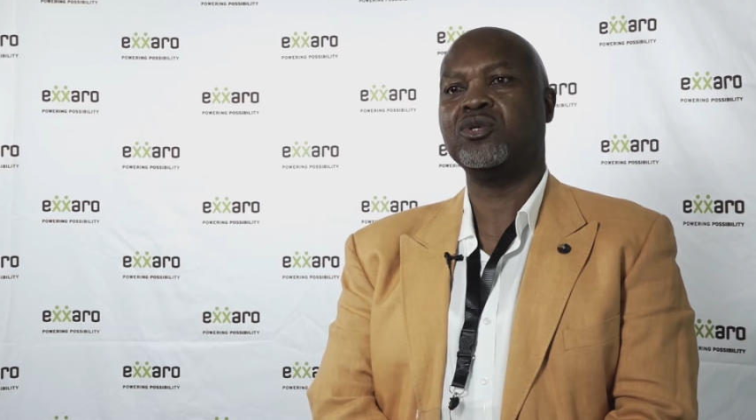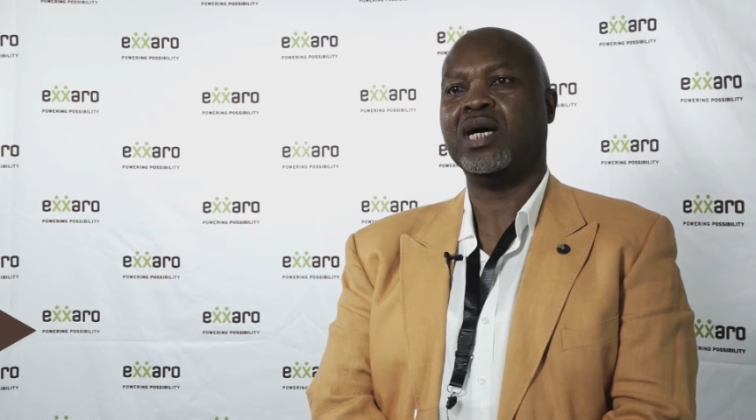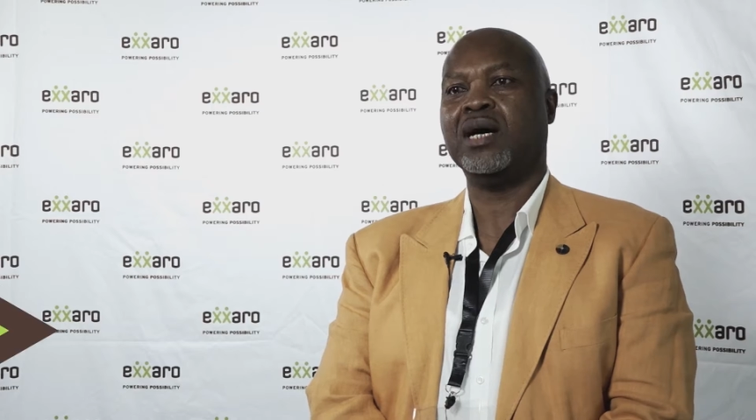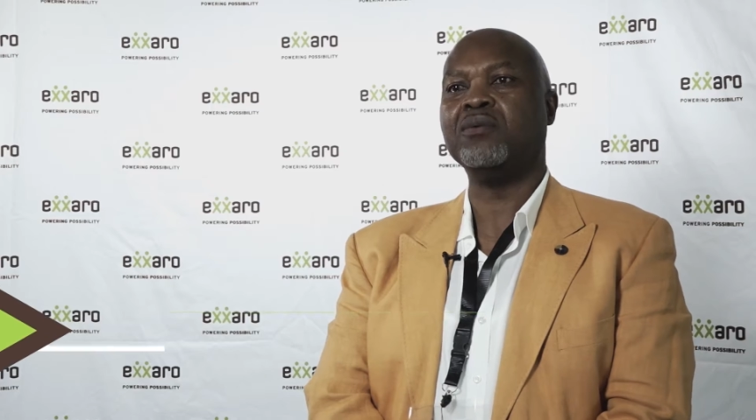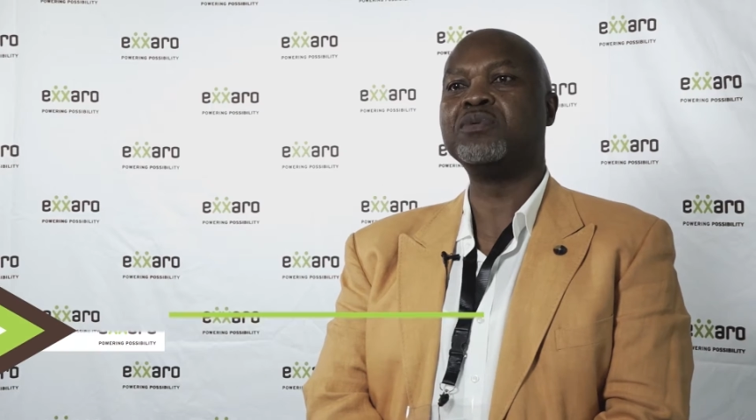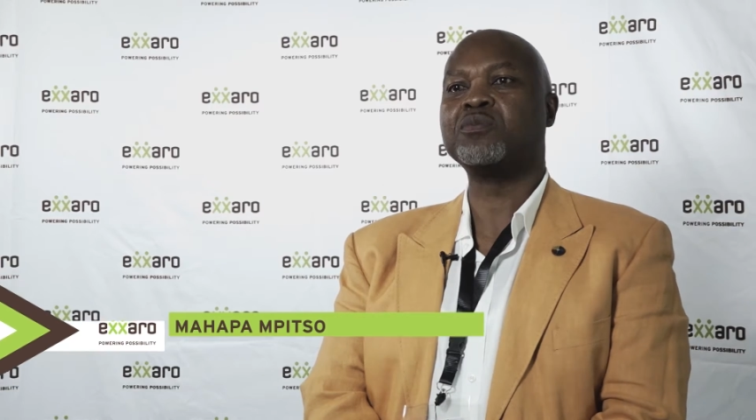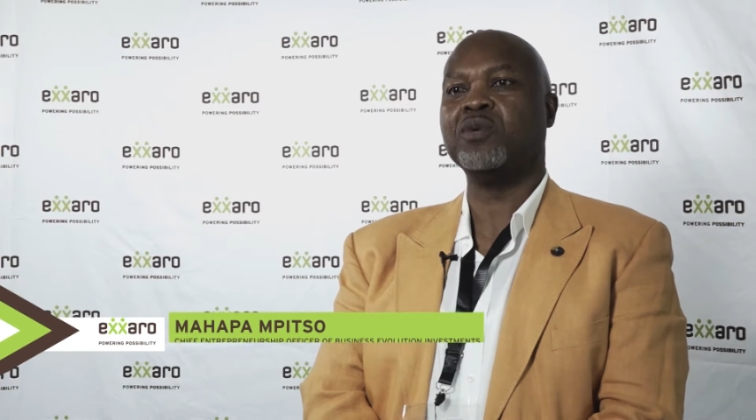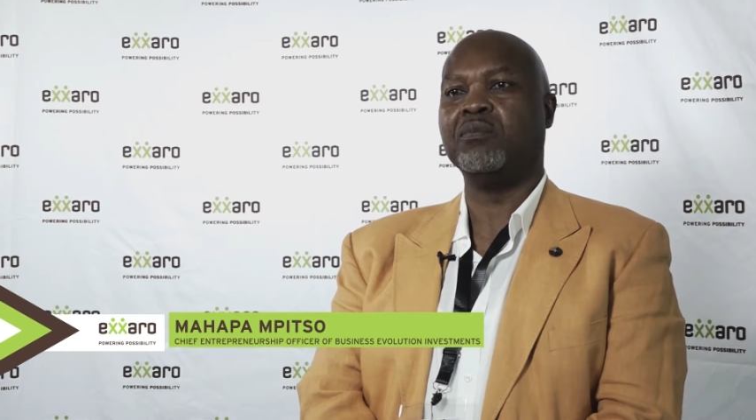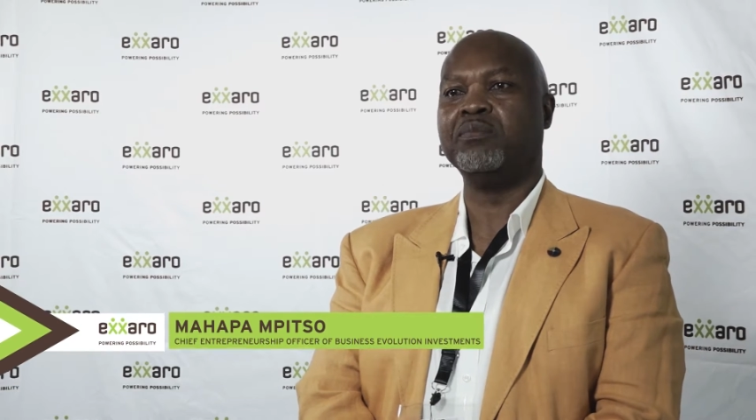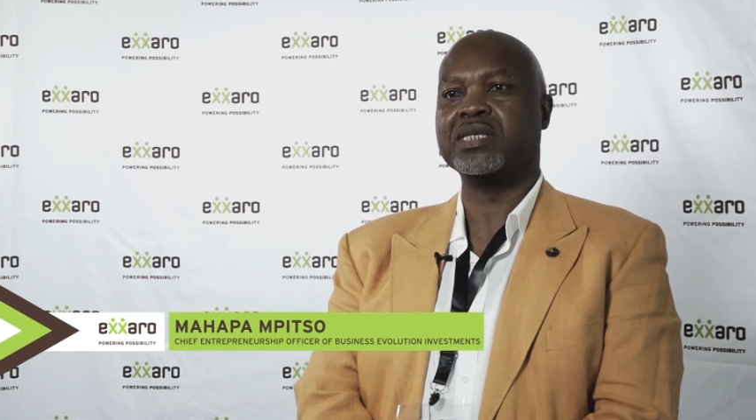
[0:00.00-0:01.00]
to how
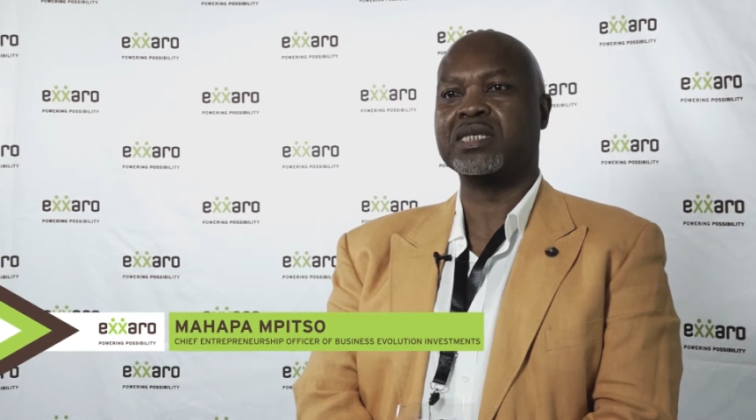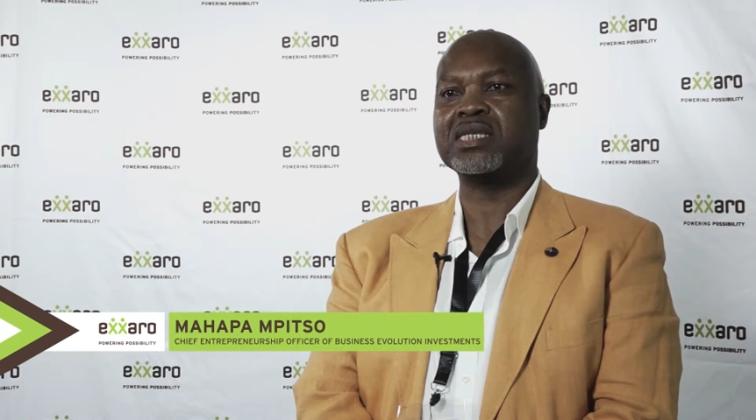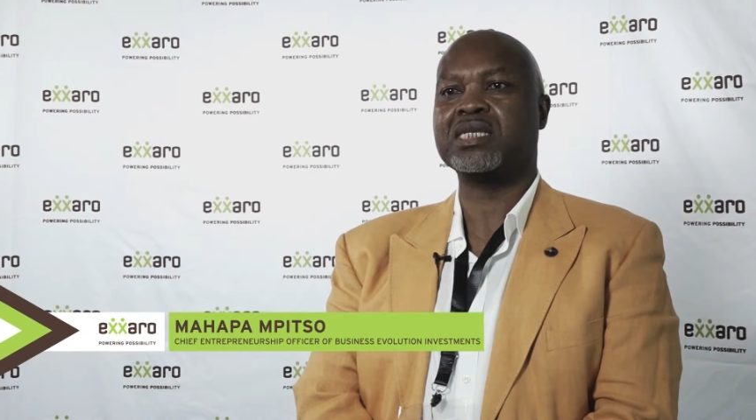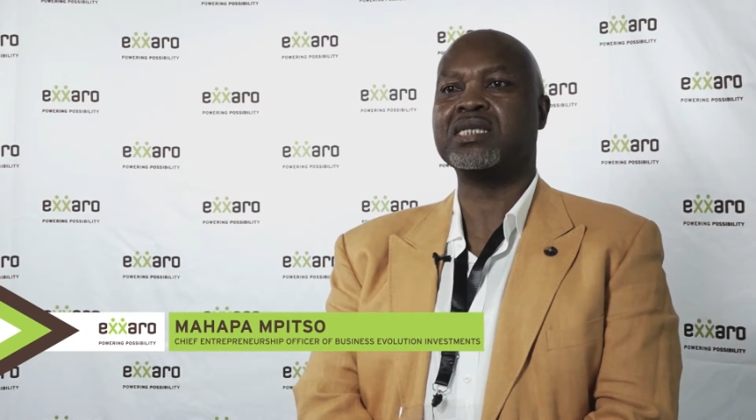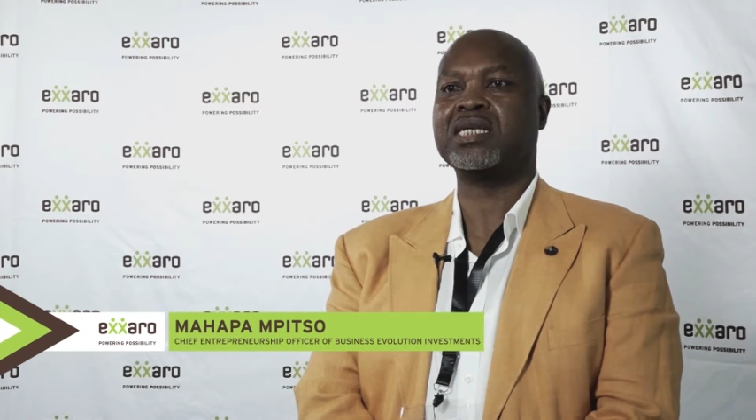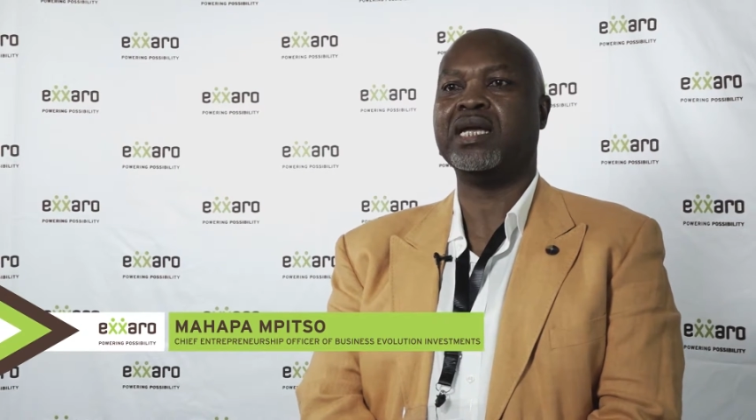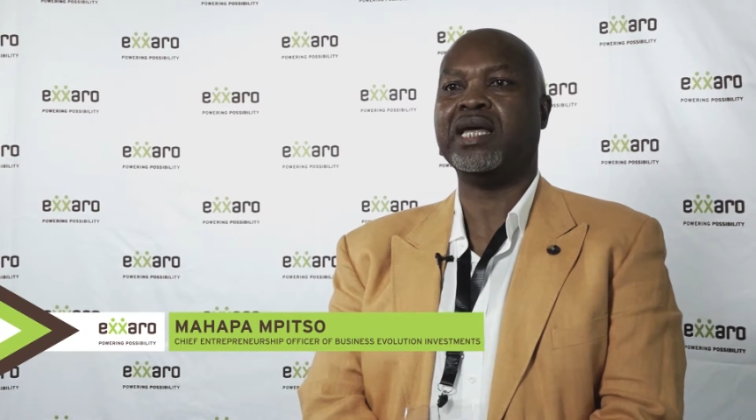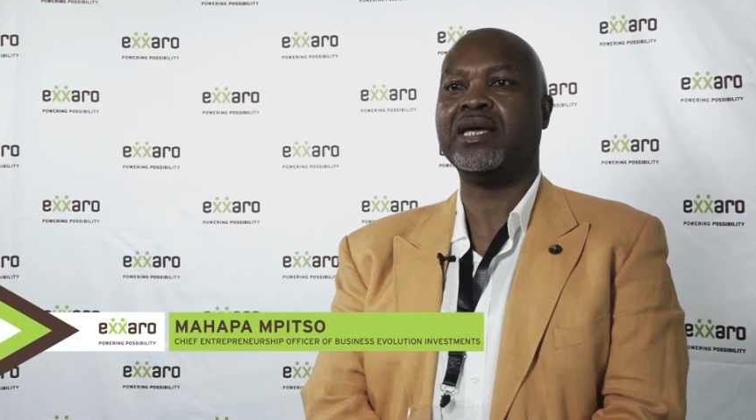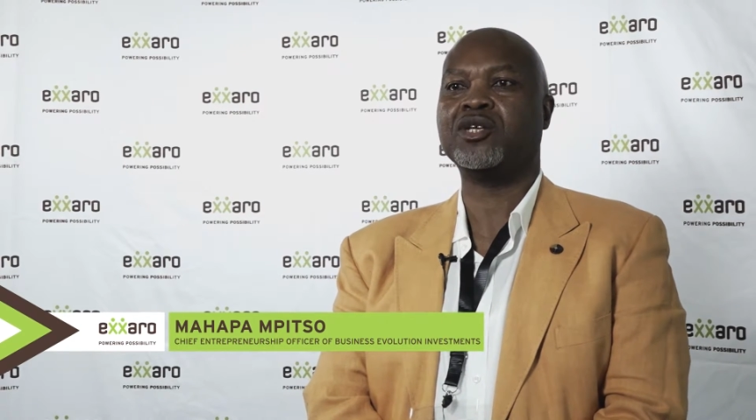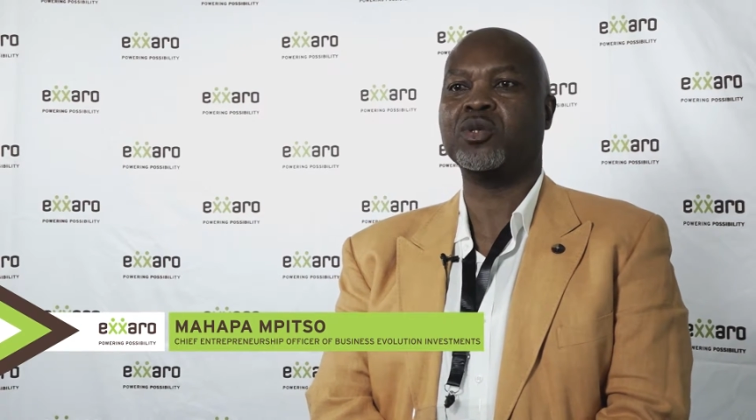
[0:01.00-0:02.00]
small businesses can
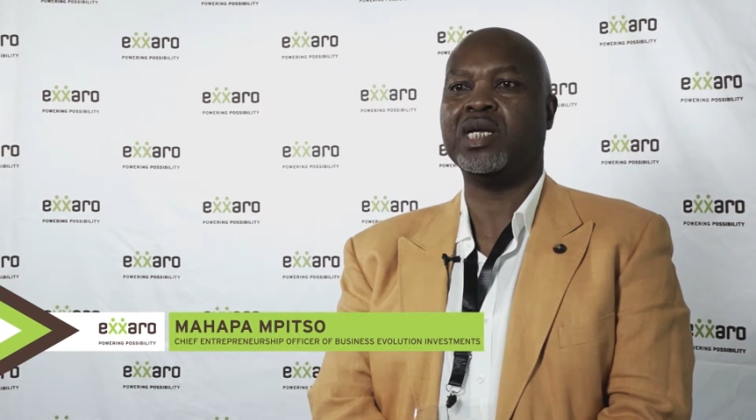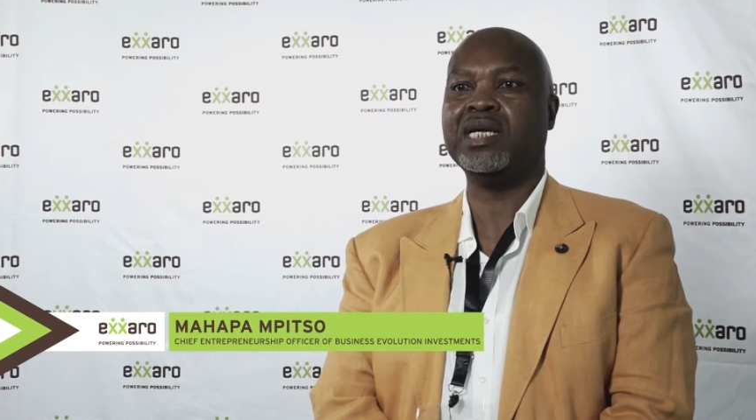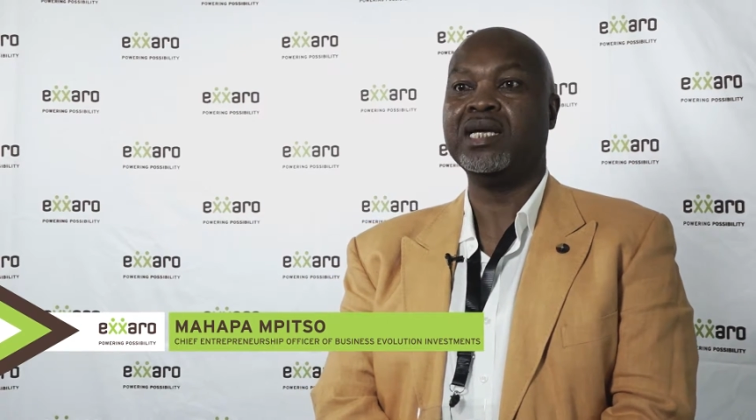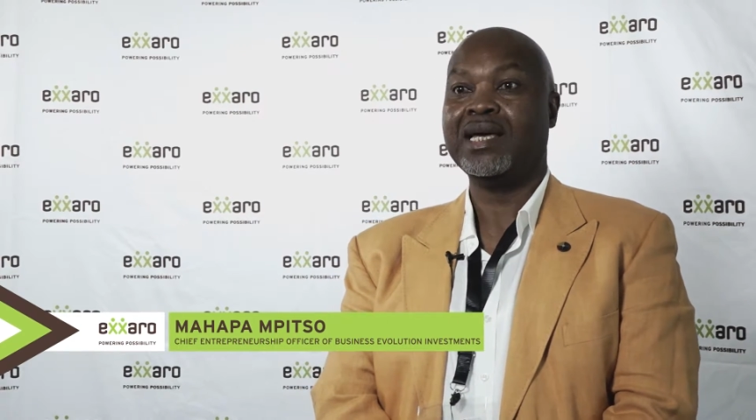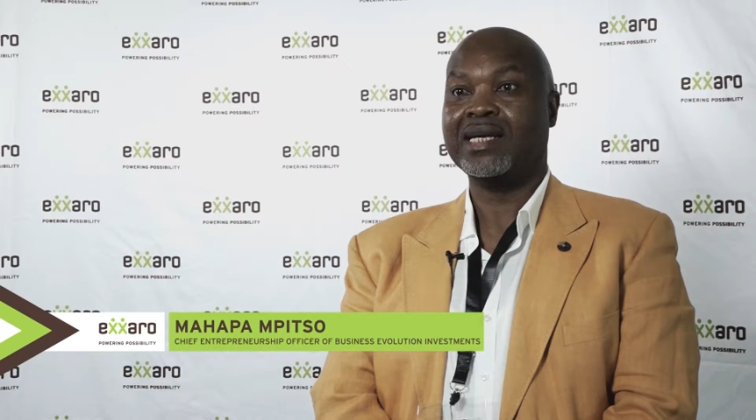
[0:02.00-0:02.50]
actually